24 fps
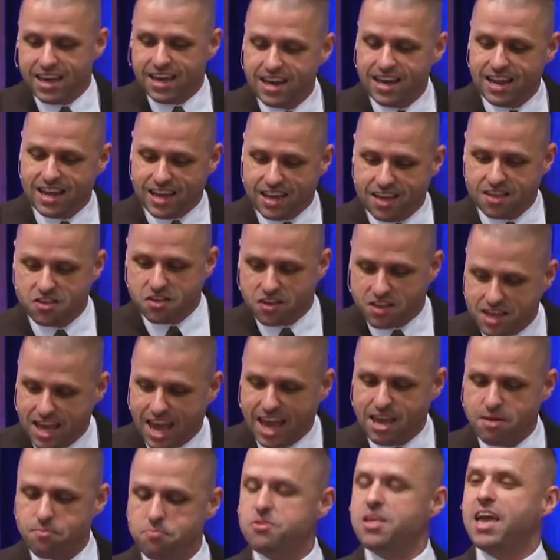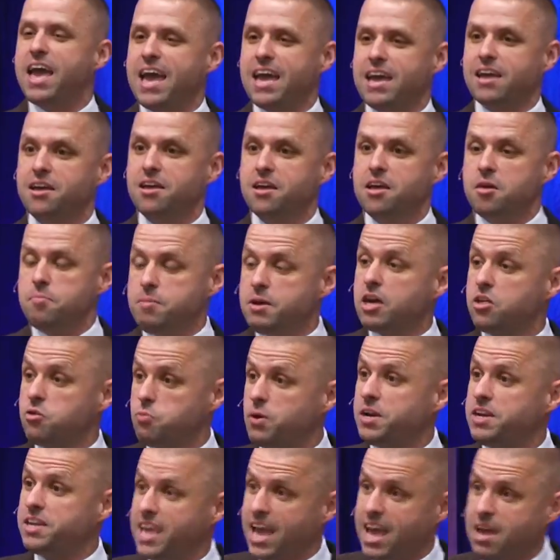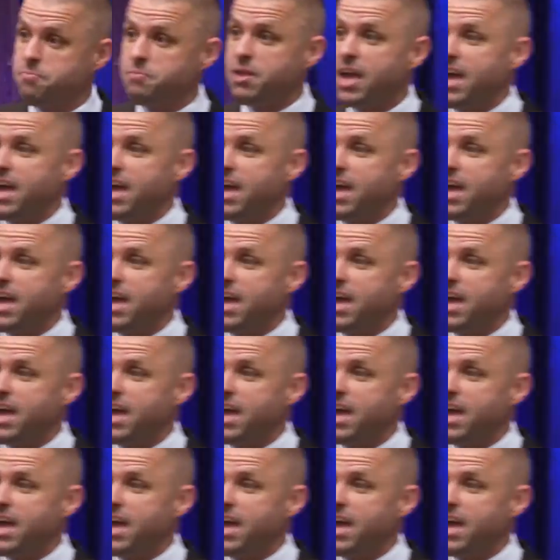It is game day. Because when game